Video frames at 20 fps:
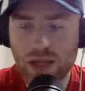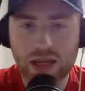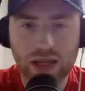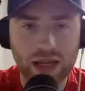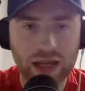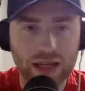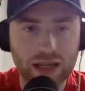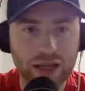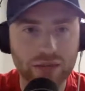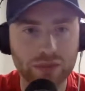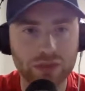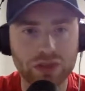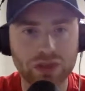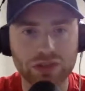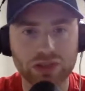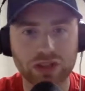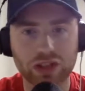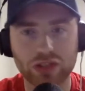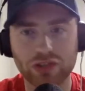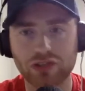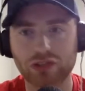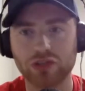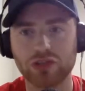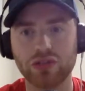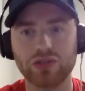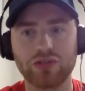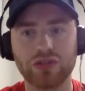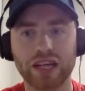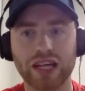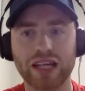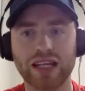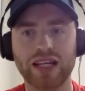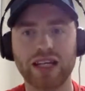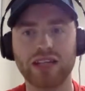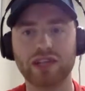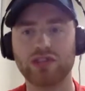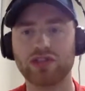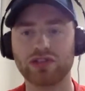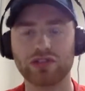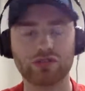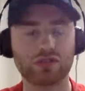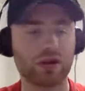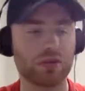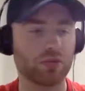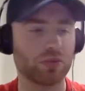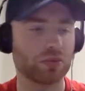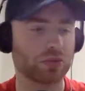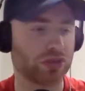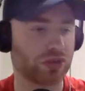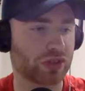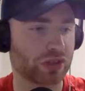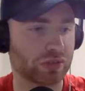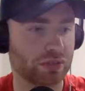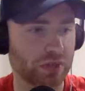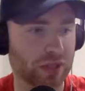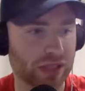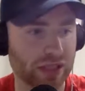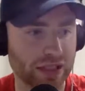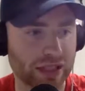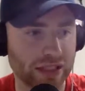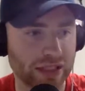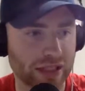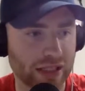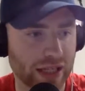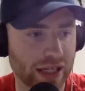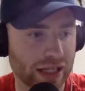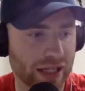then we just go 2-0 down, and then it just crumbles completely.